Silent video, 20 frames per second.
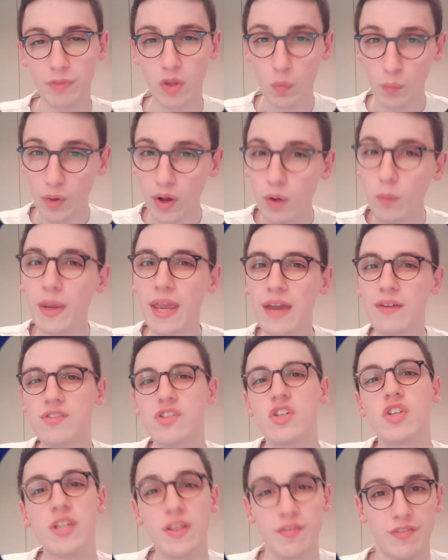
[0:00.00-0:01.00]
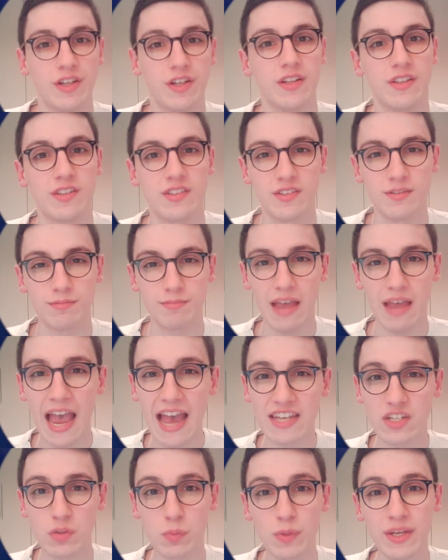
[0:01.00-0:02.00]
Well, we have certificates,
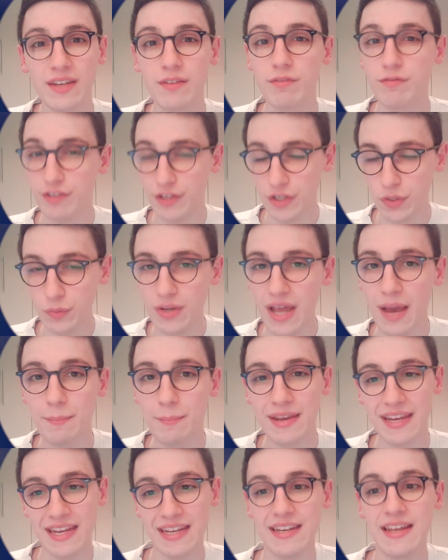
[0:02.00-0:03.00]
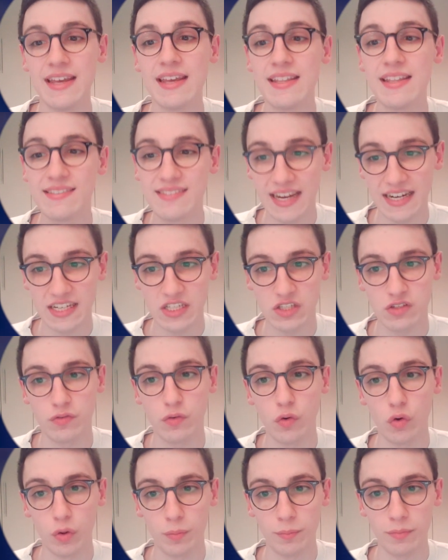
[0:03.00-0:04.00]
and we can view them in text
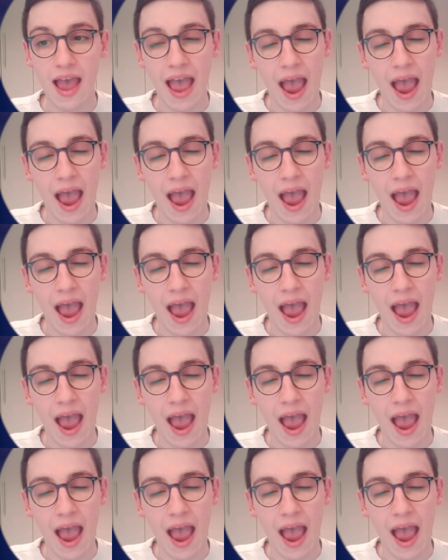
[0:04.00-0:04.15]
form.